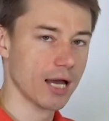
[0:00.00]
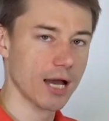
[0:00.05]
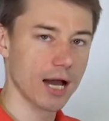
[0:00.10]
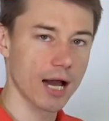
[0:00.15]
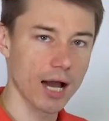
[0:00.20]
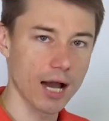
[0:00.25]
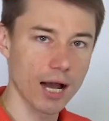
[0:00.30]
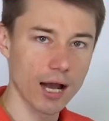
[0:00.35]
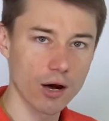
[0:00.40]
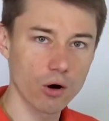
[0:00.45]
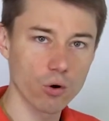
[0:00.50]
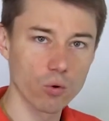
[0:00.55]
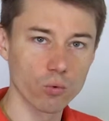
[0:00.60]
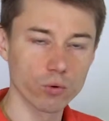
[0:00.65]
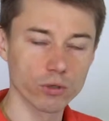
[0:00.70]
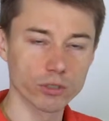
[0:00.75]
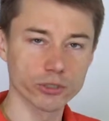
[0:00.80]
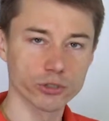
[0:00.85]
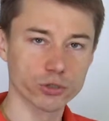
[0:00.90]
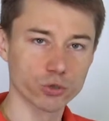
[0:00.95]

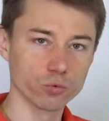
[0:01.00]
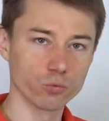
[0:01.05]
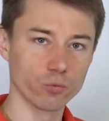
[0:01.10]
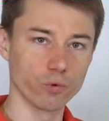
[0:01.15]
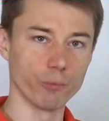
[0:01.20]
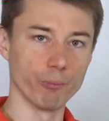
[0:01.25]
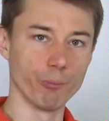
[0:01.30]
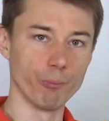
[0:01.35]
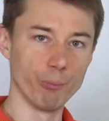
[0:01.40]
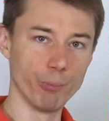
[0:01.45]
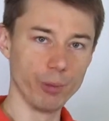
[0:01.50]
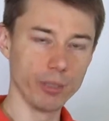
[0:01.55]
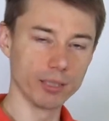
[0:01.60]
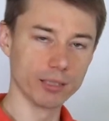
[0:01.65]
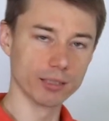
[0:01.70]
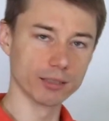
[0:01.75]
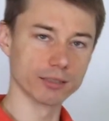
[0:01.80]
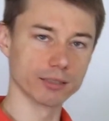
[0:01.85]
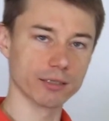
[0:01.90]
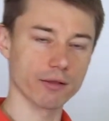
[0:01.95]
how should we
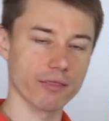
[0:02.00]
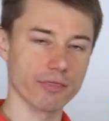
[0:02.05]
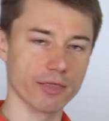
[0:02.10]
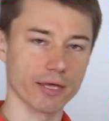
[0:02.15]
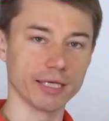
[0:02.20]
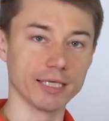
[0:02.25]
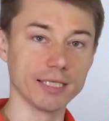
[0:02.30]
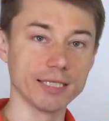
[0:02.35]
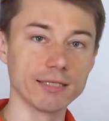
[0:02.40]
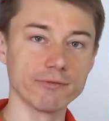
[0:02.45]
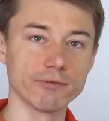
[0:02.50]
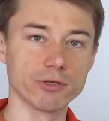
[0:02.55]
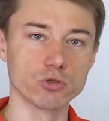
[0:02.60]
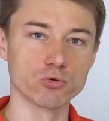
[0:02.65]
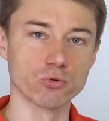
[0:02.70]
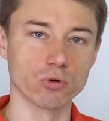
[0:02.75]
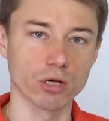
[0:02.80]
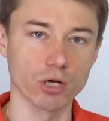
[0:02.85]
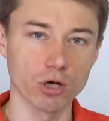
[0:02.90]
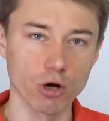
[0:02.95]
build the
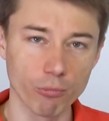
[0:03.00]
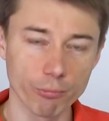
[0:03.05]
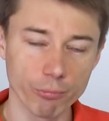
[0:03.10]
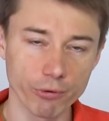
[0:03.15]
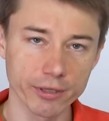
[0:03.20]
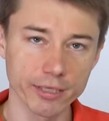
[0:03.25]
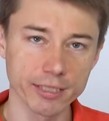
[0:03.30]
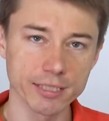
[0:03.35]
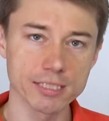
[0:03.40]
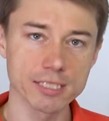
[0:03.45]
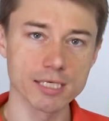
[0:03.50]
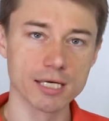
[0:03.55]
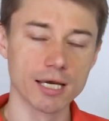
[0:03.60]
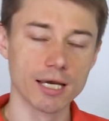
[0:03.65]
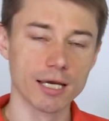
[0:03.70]
individual components